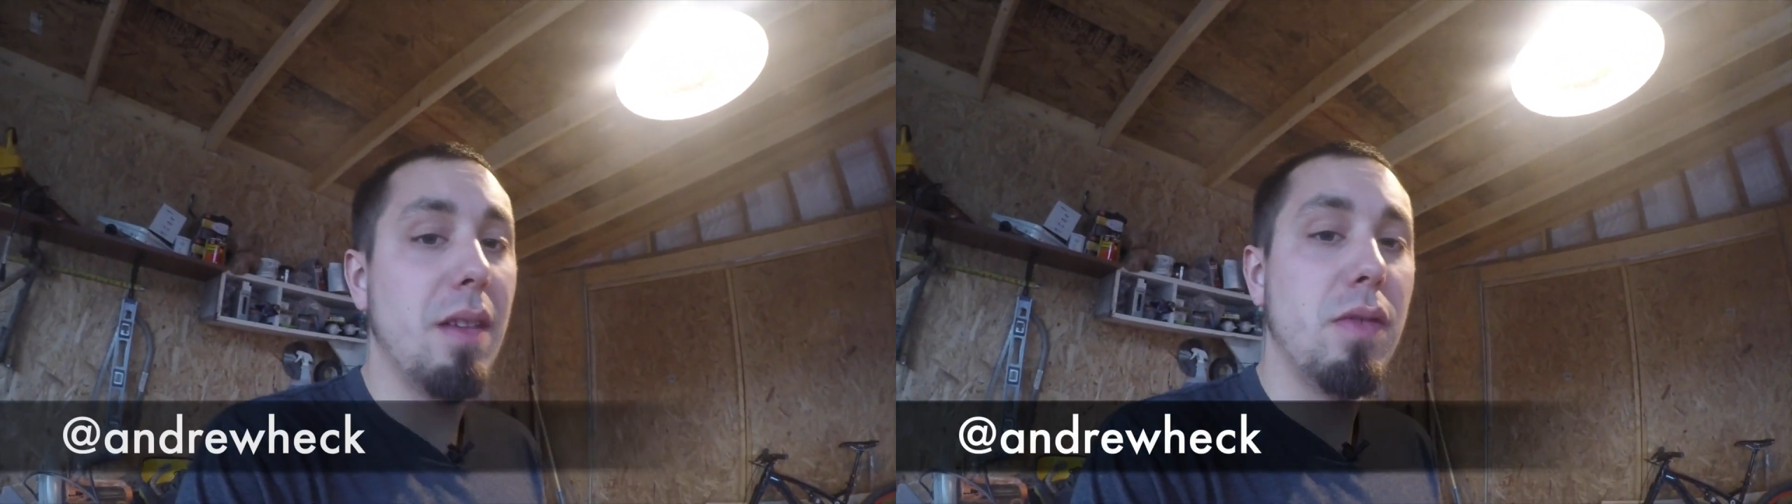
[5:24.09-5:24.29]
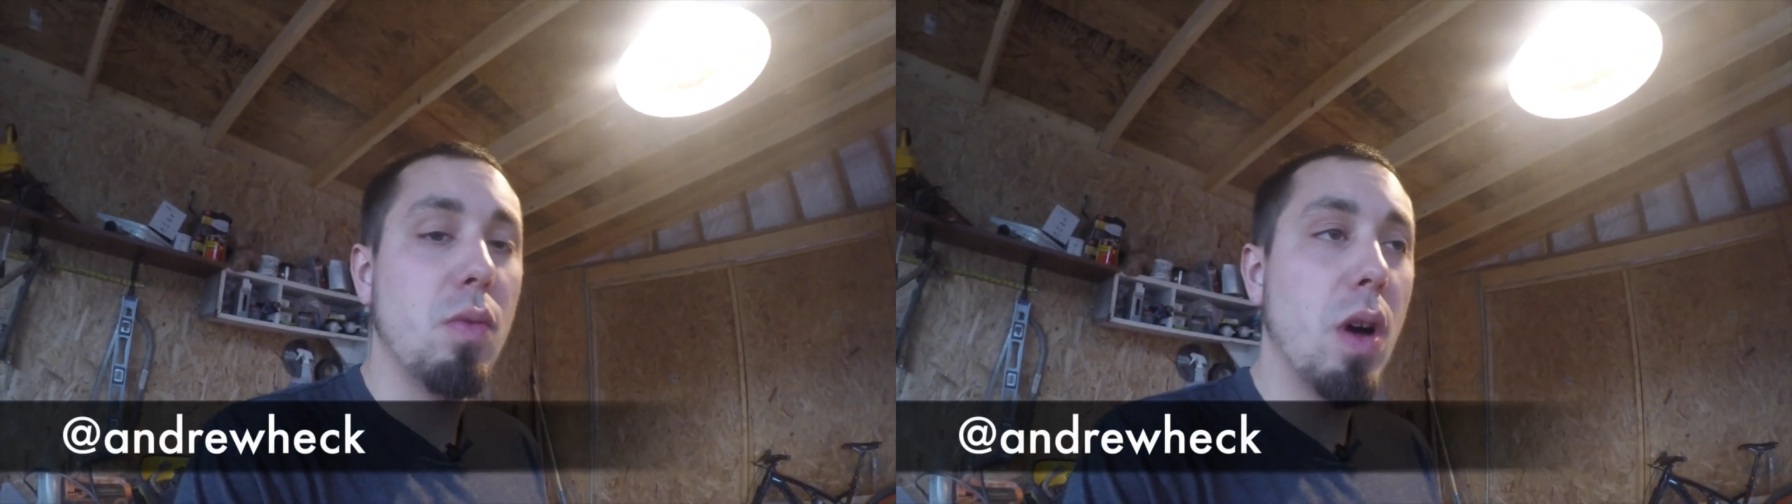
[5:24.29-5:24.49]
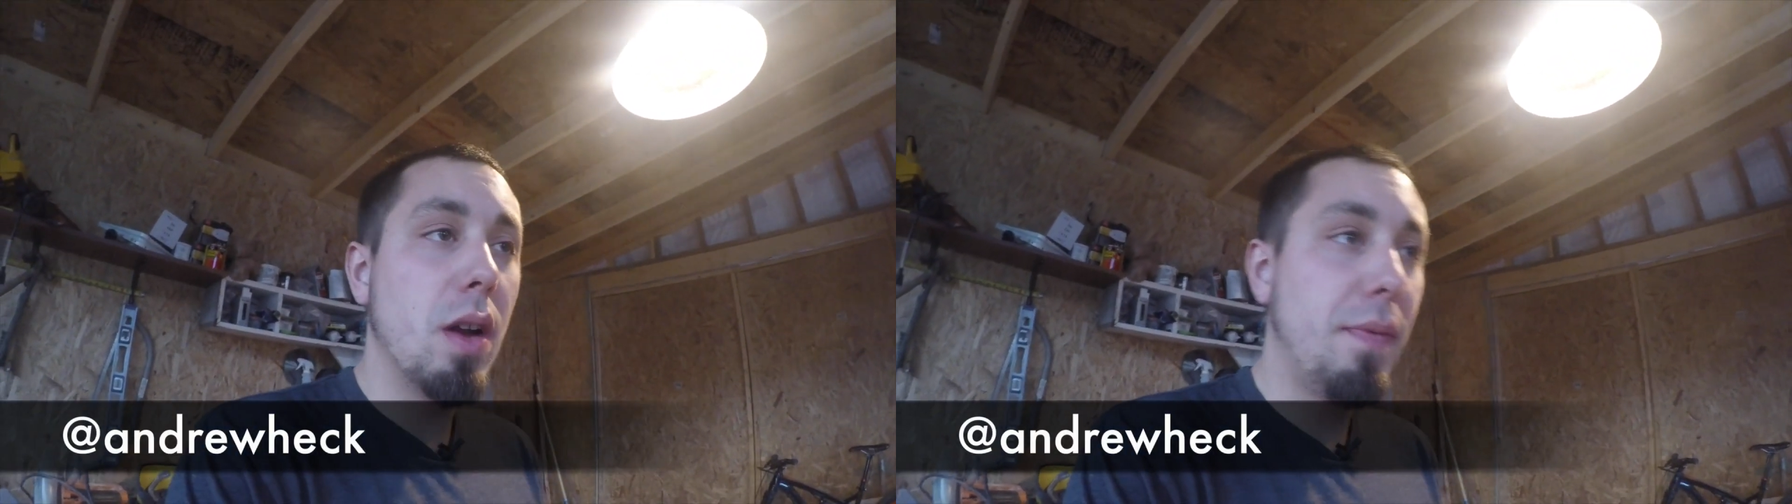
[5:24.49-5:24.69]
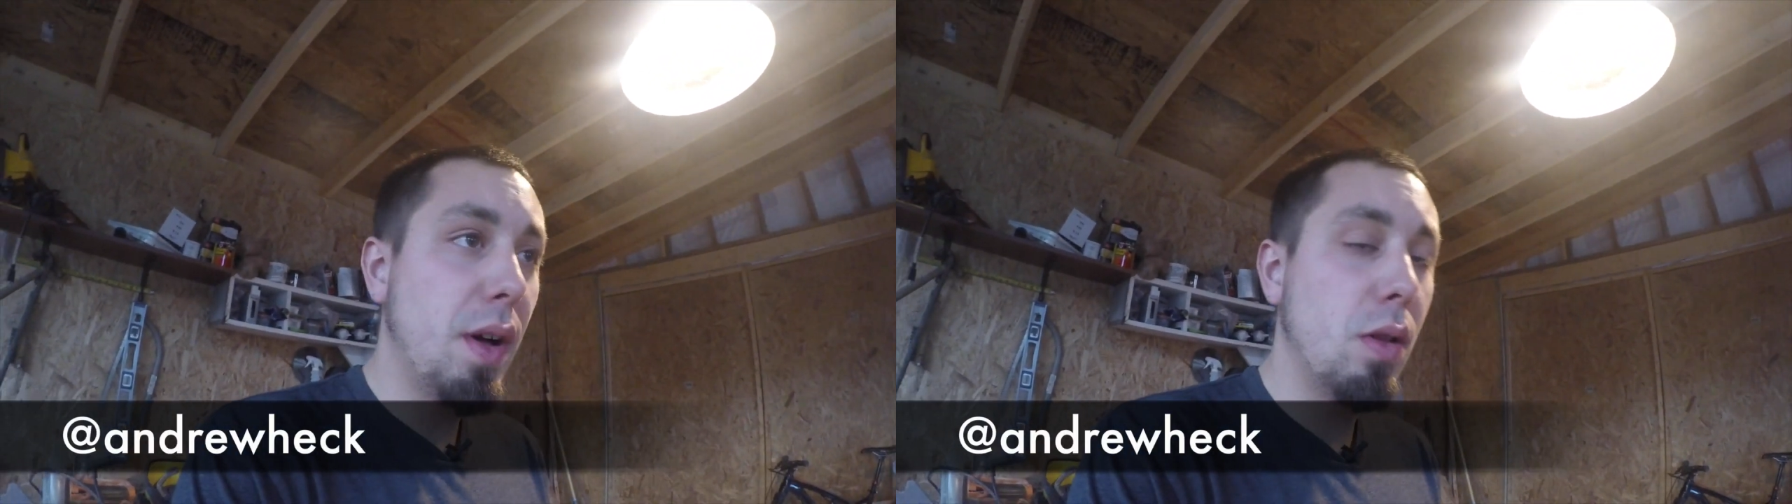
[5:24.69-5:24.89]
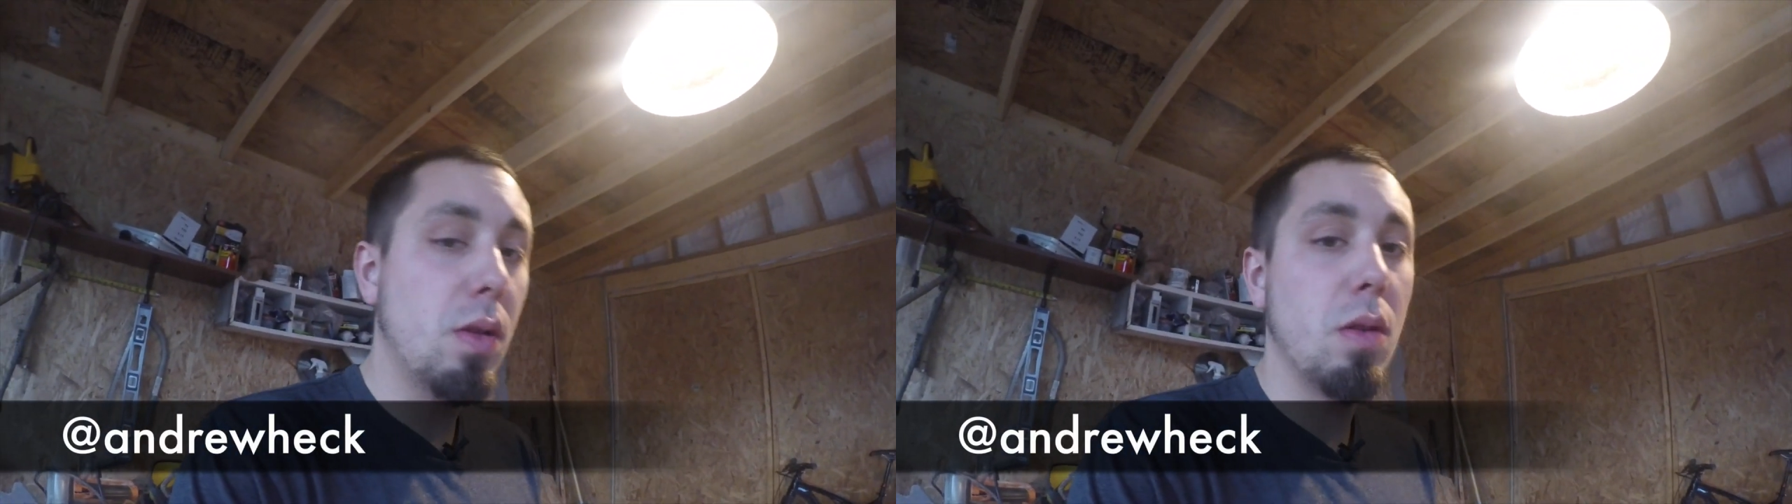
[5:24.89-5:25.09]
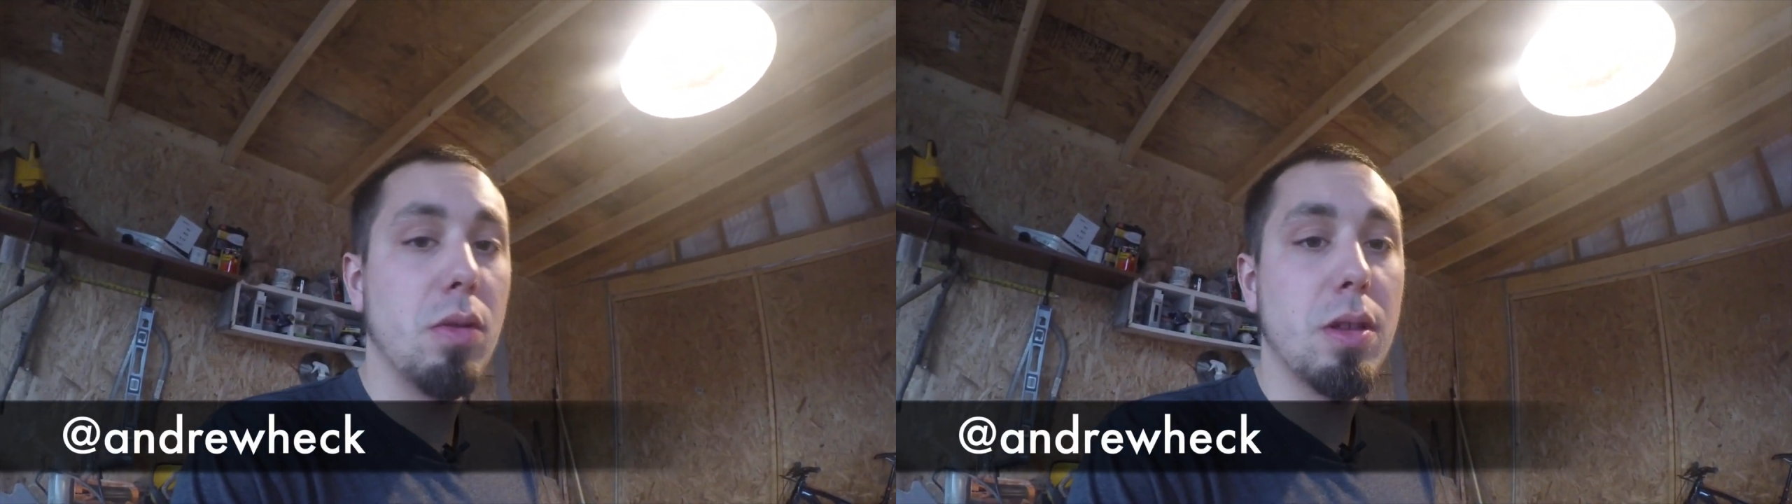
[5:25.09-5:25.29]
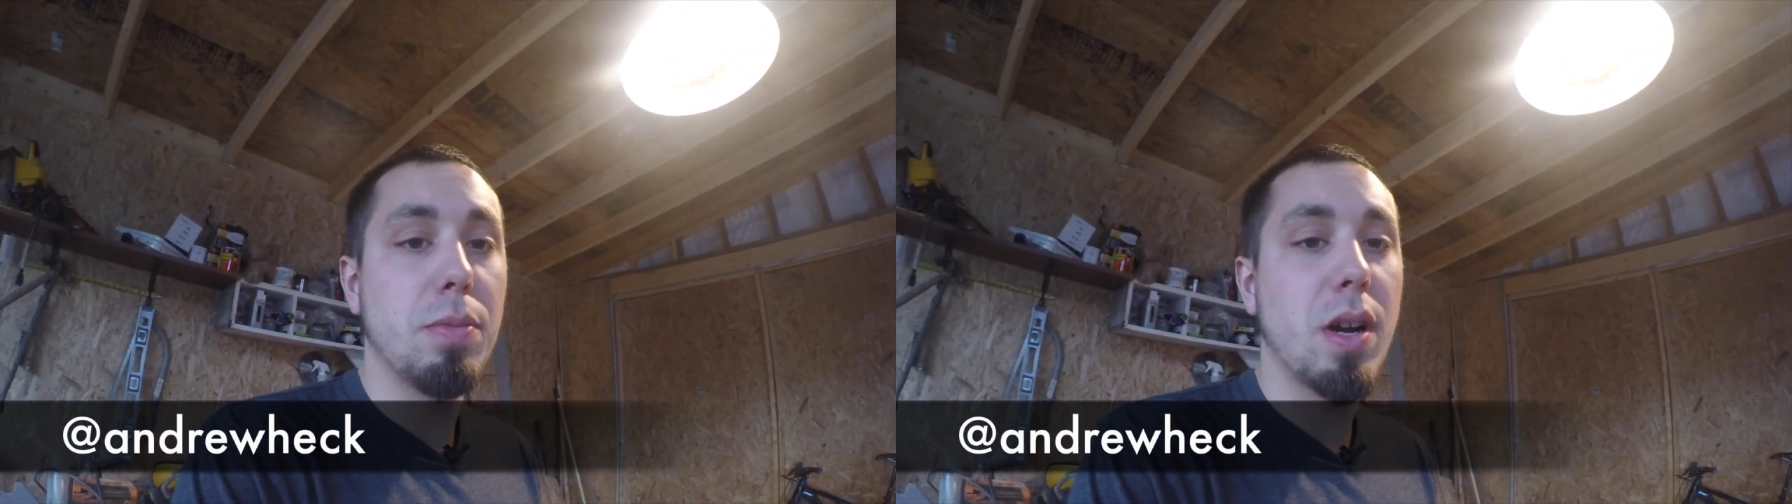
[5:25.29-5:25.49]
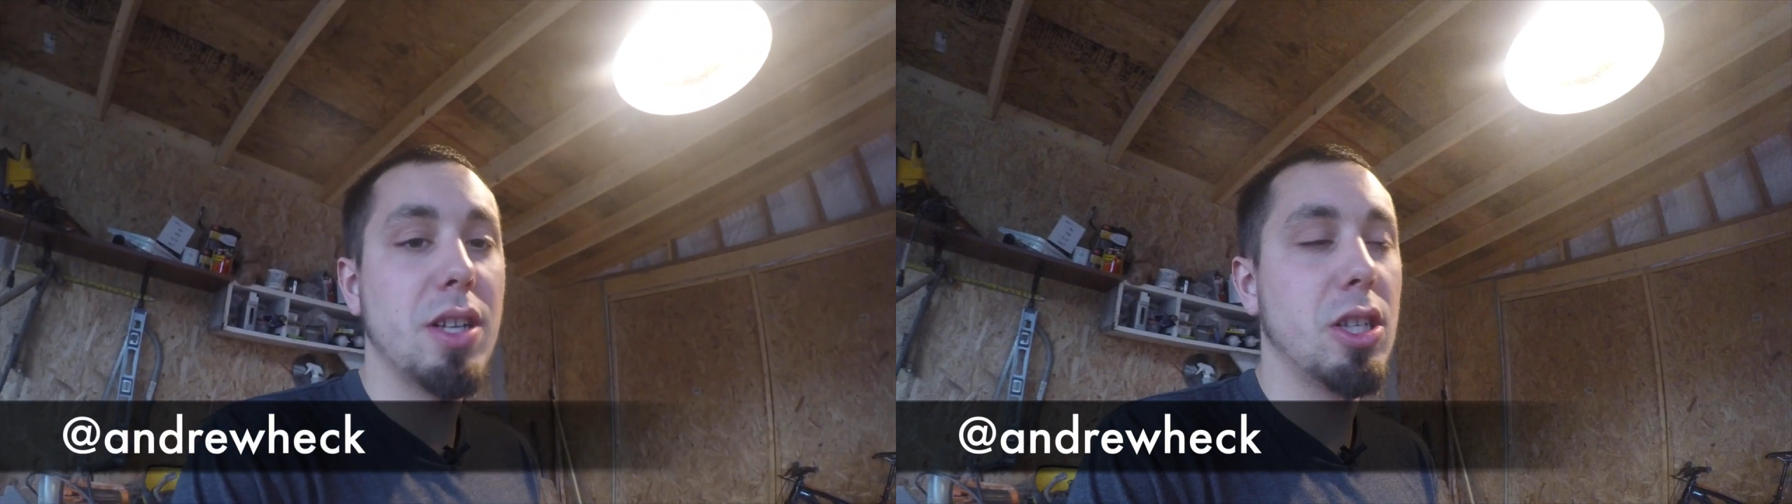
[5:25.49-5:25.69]
And if you want to follow along with the
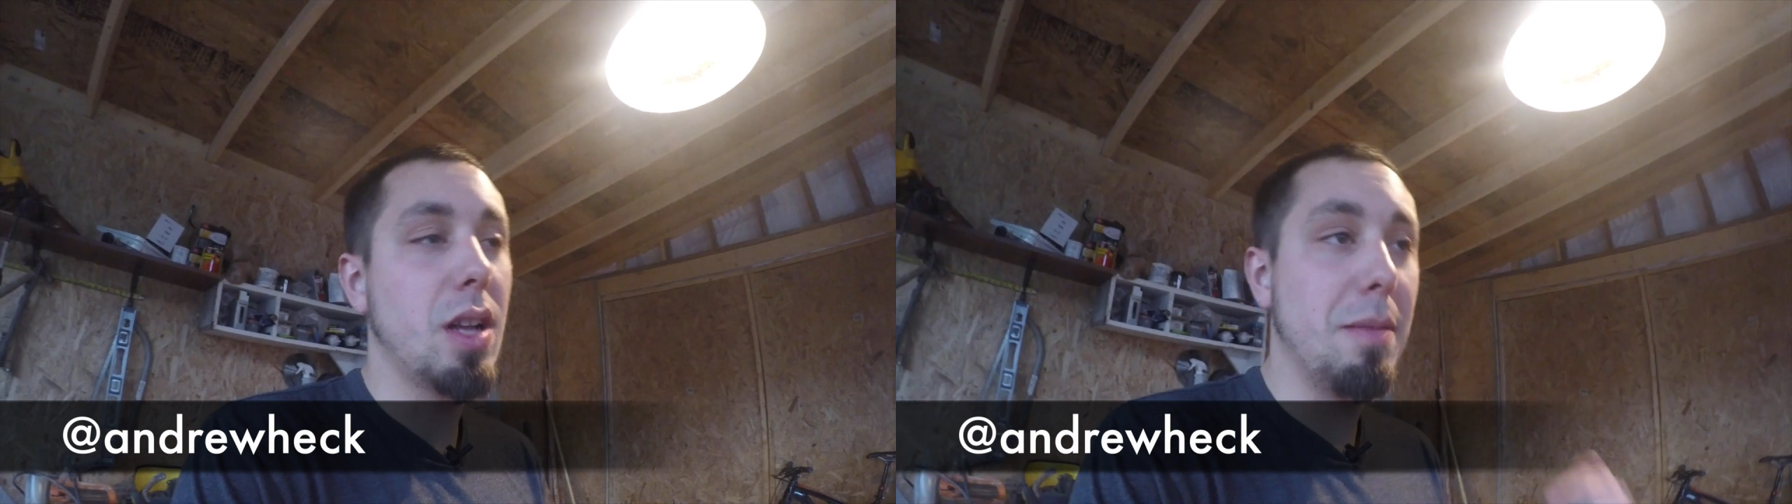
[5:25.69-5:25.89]
project,